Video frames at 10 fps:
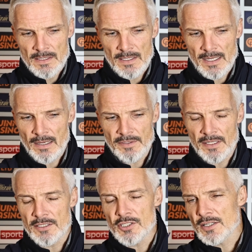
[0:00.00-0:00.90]
I haven't
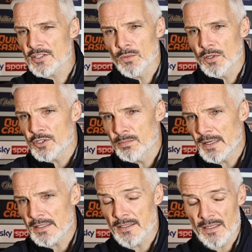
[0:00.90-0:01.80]
had a chance to watch it
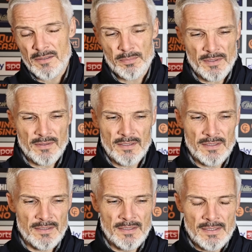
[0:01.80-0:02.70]
back yet, but
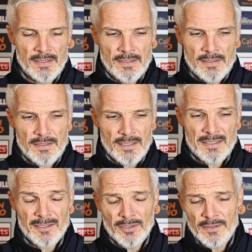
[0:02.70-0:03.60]
the
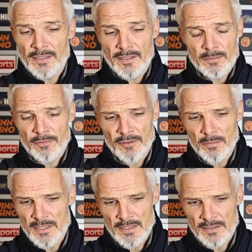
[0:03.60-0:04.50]
added on time for
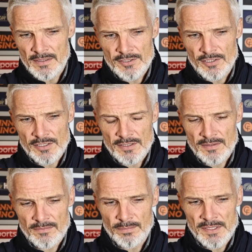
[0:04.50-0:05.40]
me is
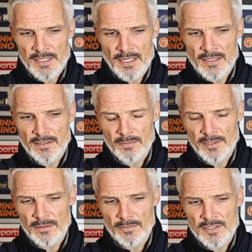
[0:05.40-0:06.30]
just bizarre.
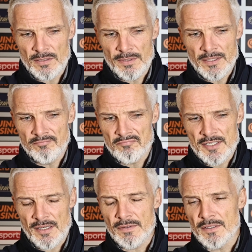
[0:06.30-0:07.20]
There must have been
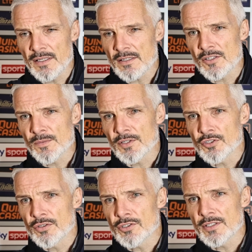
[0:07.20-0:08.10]
7 or 8
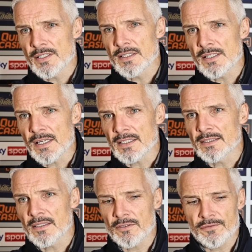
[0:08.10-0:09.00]
substitutions in the
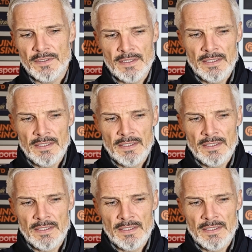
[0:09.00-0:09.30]
second half.